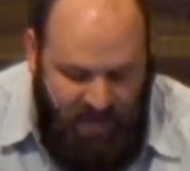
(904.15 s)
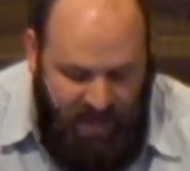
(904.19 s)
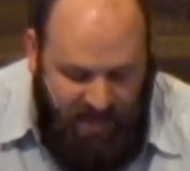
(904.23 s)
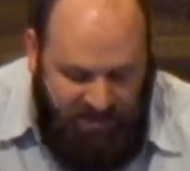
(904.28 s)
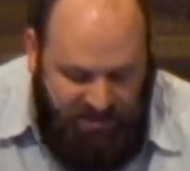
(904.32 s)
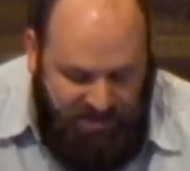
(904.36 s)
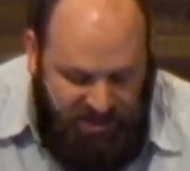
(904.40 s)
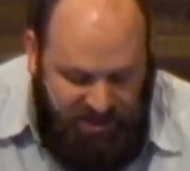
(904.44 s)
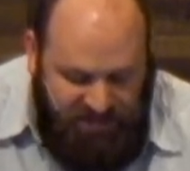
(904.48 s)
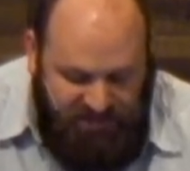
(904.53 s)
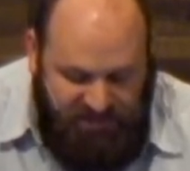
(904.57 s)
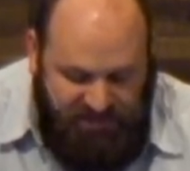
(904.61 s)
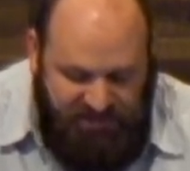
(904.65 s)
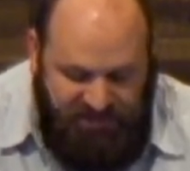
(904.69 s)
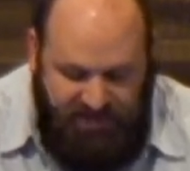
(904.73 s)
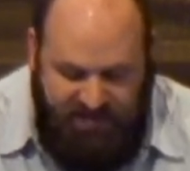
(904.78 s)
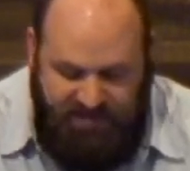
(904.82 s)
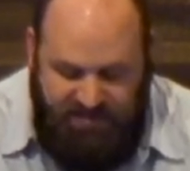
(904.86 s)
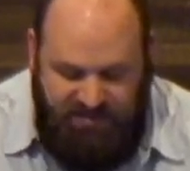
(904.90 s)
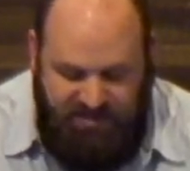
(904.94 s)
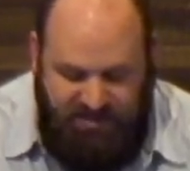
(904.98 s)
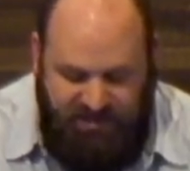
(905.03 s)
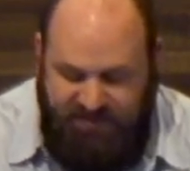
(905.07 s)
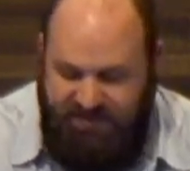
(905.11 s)
And Jesus
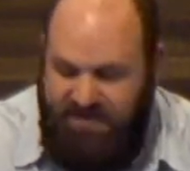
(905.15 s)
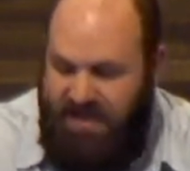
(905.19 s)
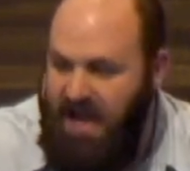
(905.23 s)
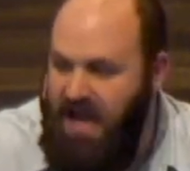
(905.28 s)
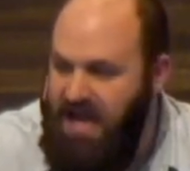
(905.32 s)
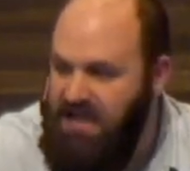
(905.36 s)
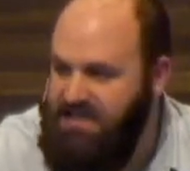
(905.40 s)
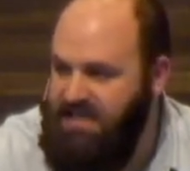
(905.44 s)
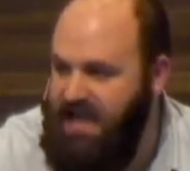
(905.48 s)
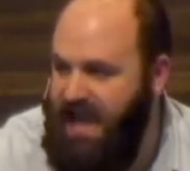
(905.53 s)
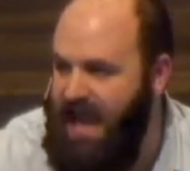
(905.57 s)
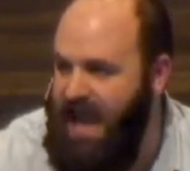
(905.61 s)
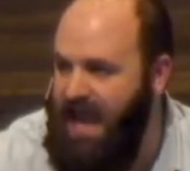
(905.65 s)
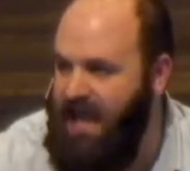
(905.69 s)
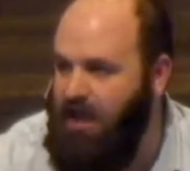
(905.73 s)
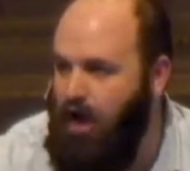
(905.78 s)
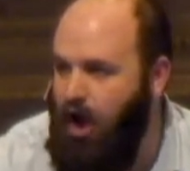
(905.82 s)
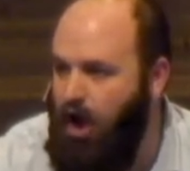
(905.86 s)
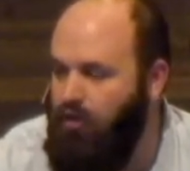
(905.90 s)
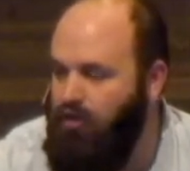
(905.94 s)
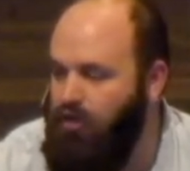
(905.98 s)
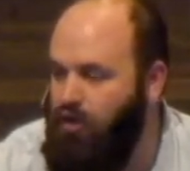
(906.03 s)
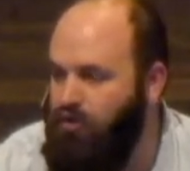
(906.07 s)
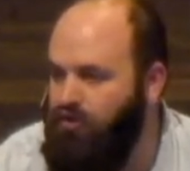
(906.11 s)
didn't just take
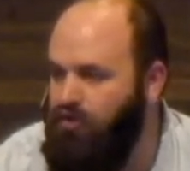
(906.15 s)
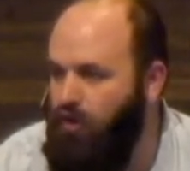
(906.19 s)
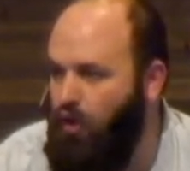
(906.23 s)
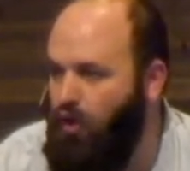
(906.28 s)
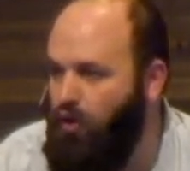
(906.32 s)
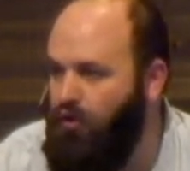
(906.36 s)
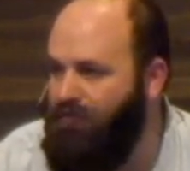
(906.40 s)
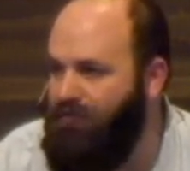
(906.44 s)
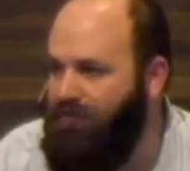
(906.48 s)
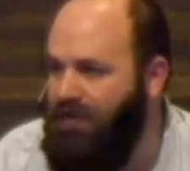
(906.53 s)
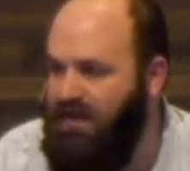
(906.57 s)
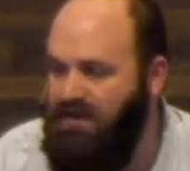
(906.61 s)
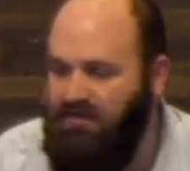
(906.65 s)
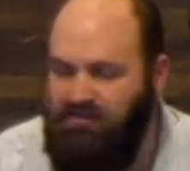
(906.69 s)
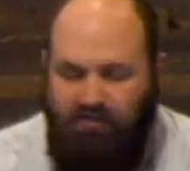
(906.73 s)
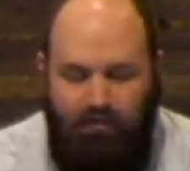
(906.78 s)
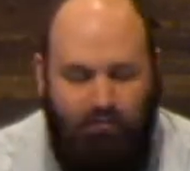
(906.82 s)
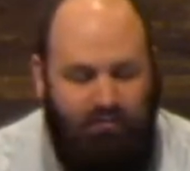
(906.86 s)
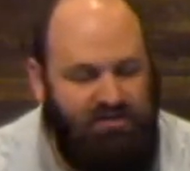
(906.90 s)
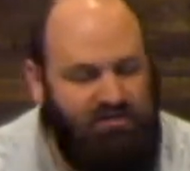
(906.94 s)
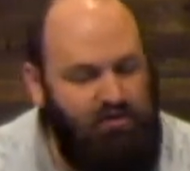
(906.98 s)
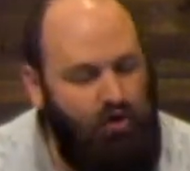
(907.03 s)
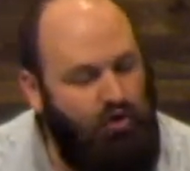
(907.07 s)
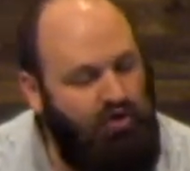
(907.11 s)
all those old things
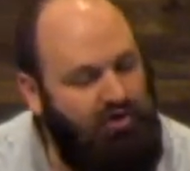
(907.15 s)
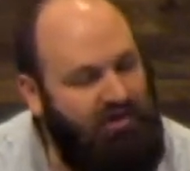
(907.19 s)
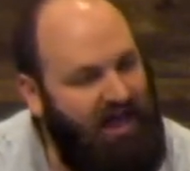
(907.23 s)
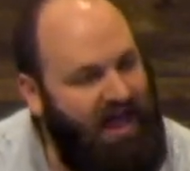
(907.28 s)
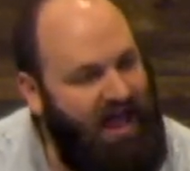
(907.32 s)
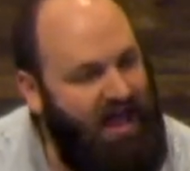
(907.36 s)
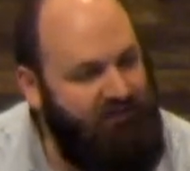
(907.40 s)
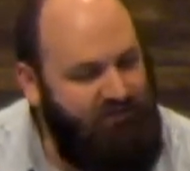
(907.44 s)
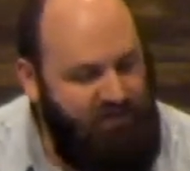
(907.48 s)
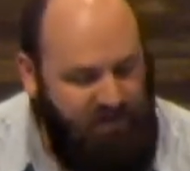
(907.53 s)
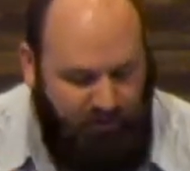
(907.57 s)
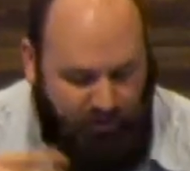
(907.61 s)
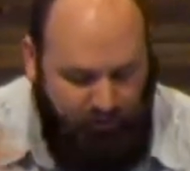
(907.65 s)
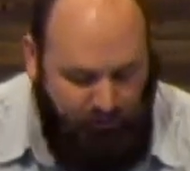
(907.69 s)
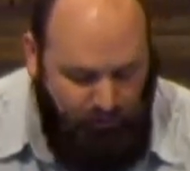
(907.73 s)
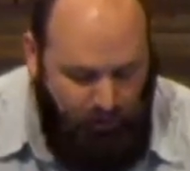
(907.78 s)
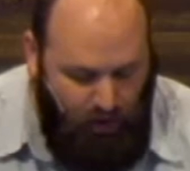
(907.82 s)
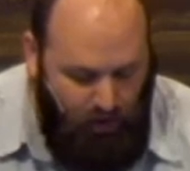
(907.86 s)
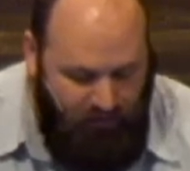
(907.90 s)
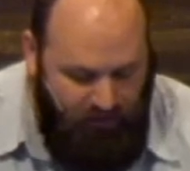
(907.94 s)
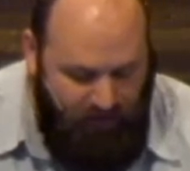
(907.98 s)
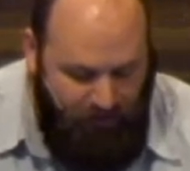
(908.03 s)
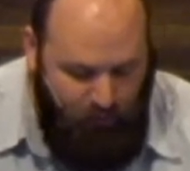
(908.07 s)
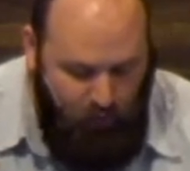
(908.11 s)
from his old life and
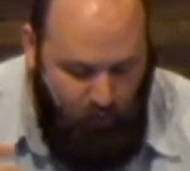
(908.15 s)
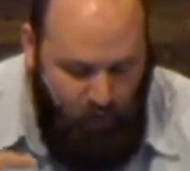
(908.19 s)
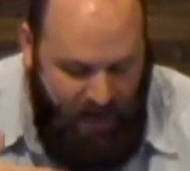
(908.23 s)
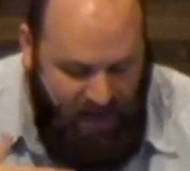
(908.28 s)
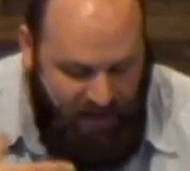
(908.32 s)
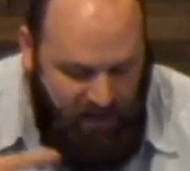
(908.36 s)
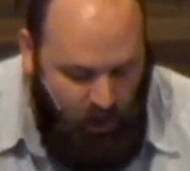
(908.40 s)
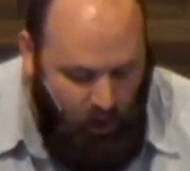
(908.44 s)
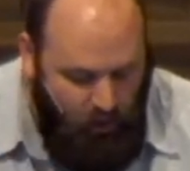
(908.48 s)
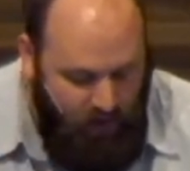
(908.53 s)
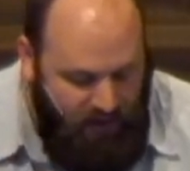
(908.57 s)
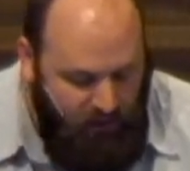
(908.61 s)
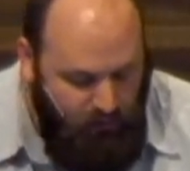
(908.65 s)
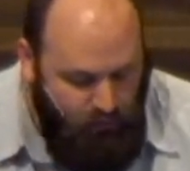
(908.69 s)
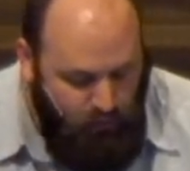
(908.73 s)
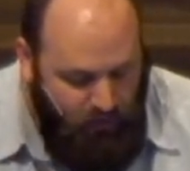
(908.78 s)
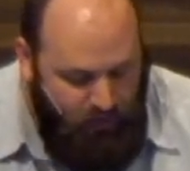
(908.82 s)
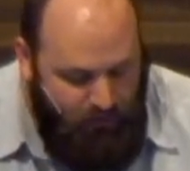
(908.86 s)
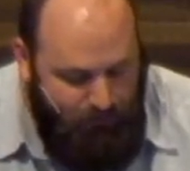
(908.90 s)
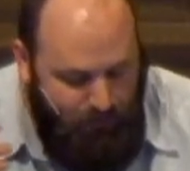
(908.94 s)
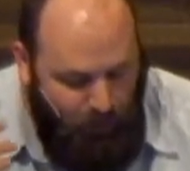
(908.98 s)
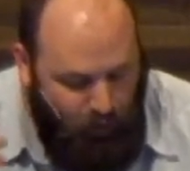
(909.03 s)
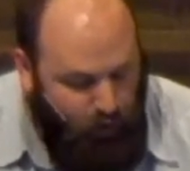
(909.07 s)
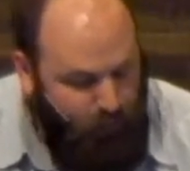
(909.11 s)
throw them away. No, he
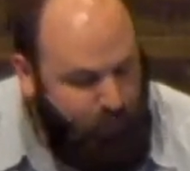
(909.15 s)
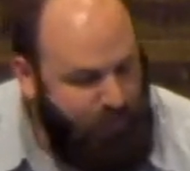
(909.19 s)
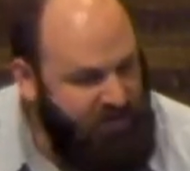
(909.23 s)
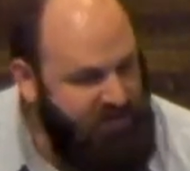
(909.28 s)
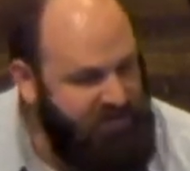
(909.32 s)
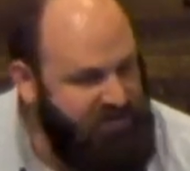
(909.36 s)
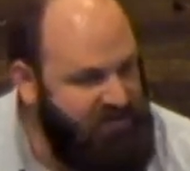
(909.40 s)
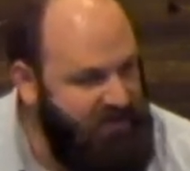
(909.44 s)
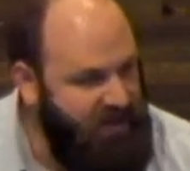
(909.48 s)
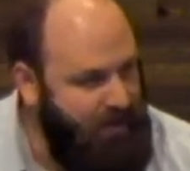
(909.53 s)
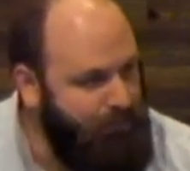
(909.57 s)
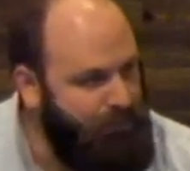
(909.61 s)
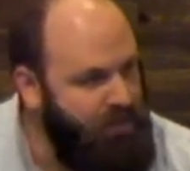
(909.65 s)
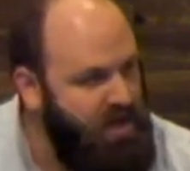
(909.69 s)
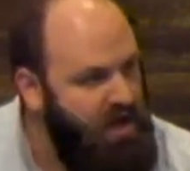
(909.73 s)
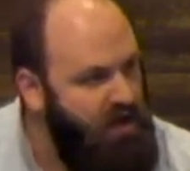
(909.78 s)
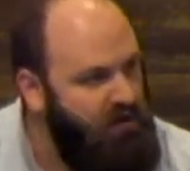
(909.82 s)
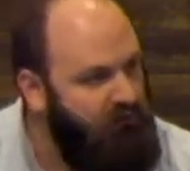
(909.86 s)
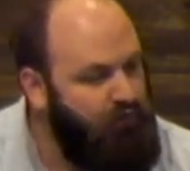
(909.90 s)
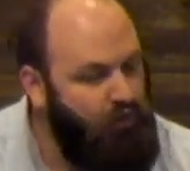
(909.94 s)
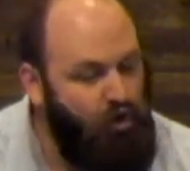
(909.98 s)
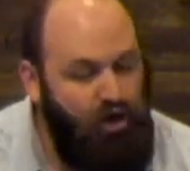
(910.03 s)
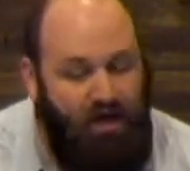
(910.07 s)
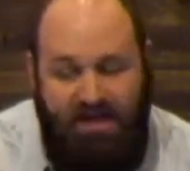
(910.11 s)
repurposed them
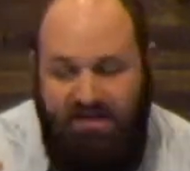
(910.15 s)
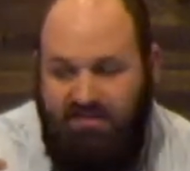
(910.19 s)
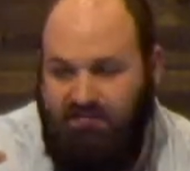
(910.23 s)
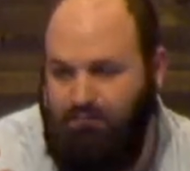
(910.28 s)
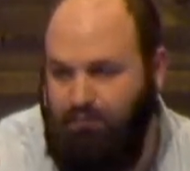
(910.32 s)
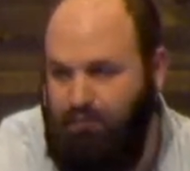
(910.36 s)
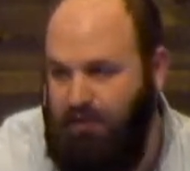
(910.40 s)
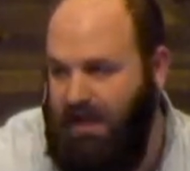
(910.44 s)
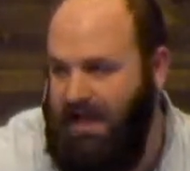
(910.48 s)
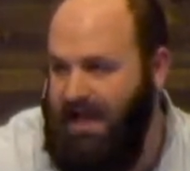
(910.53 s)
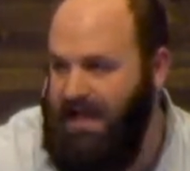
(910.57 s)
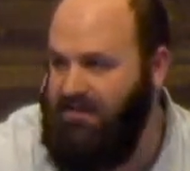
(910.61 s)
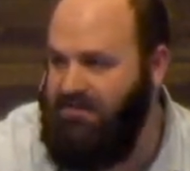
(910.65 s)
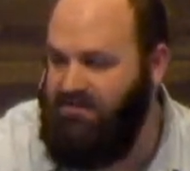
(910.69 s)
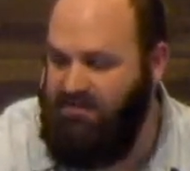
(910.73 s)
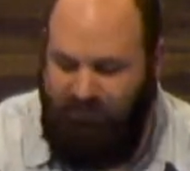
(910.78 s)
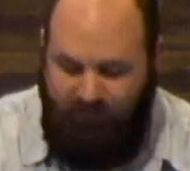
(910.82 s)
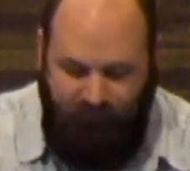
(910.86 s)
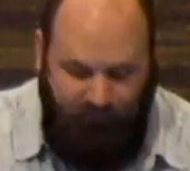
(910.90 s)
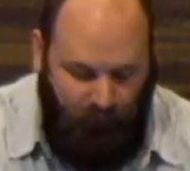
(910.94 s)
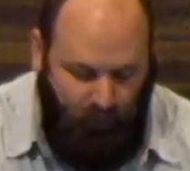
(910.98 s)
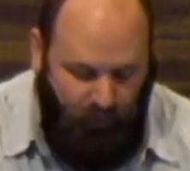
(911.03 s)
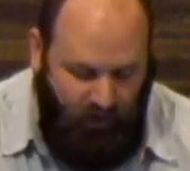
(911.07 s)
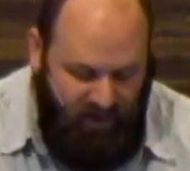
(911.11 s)
for his plans
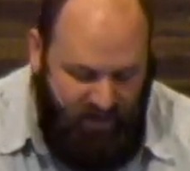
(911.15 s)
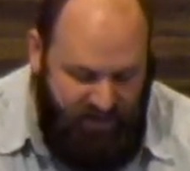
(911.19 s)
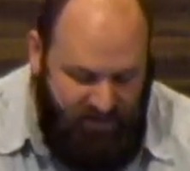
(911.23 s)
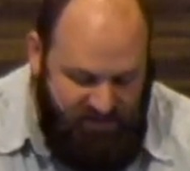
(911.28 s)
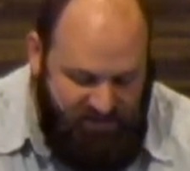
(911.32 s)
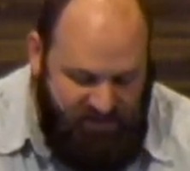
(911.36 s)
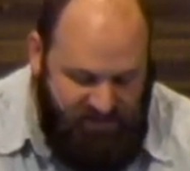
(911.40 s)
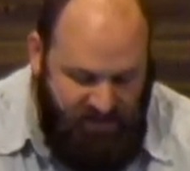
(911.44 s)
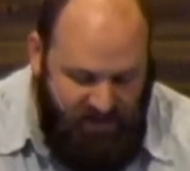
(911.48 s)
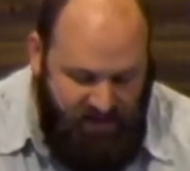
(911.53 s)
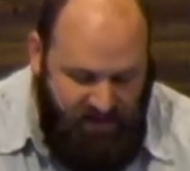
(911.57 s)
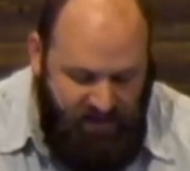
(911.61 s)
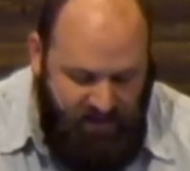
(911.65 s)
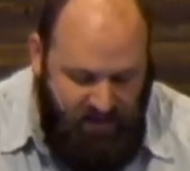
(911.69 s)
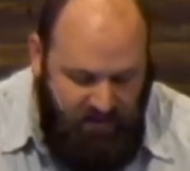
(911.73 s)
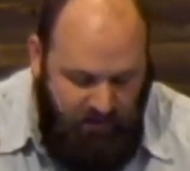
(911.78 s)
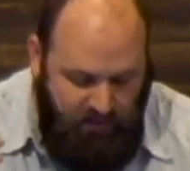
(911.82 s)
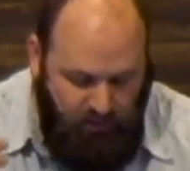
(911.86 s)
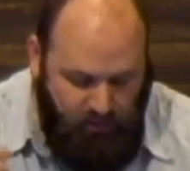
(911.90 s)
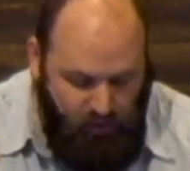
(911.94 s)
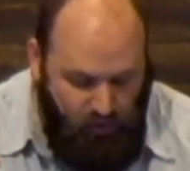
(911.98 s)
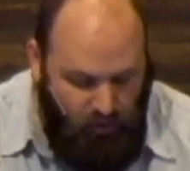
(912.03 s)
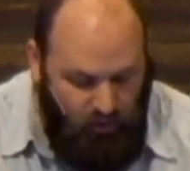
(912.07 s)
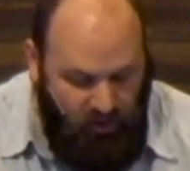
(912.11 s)
and for his
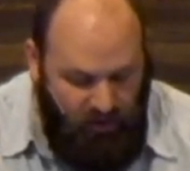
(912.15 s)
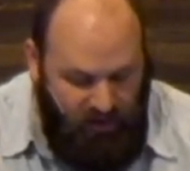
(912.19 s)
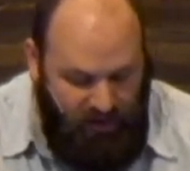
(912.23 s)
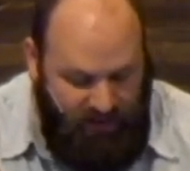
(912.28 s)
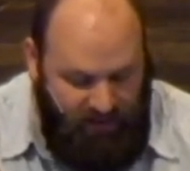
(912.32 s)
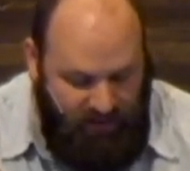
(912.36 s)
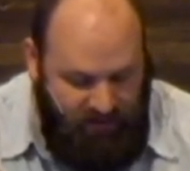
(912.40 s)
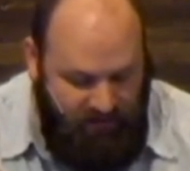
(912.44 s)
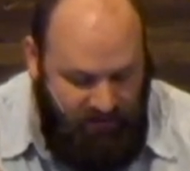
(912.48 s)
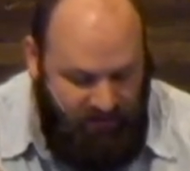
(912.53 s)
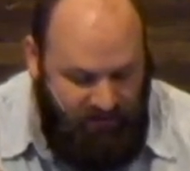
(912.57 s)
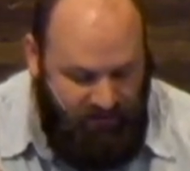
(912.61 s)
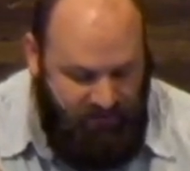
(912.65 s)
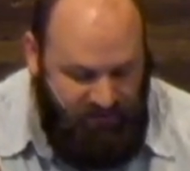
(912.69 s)
glory.